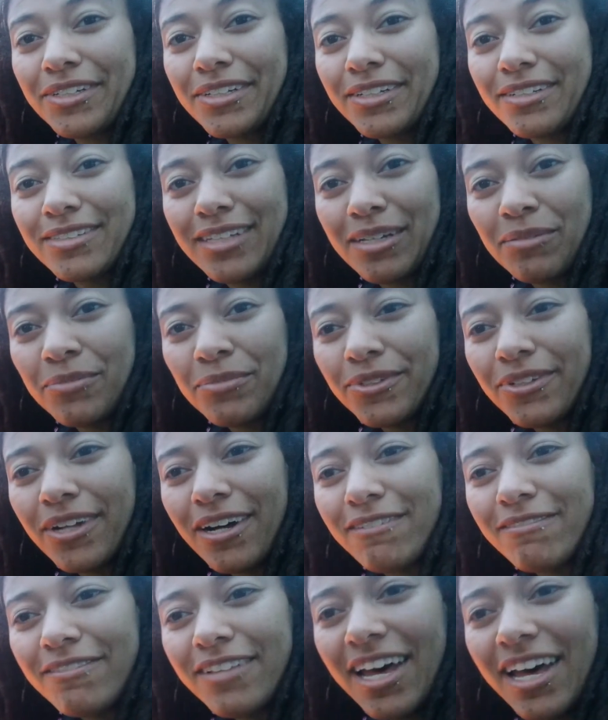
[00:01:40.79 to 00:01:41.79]
example
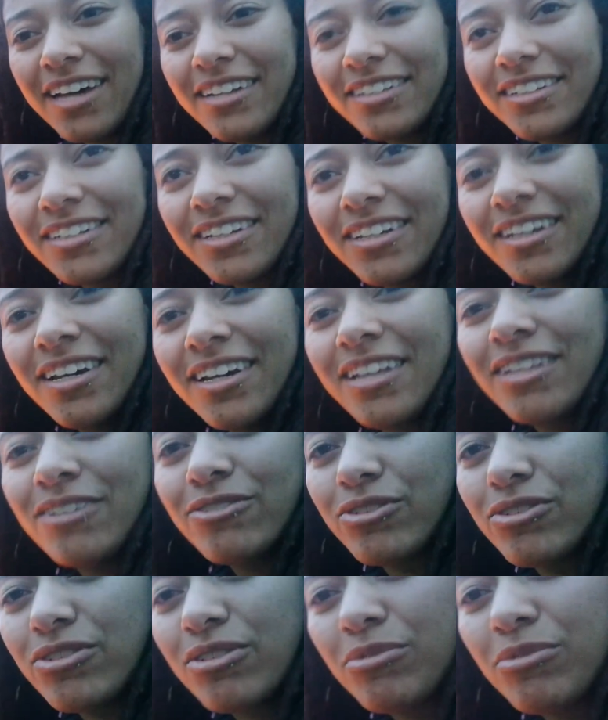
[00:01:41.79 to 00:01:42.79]
of that. There's just so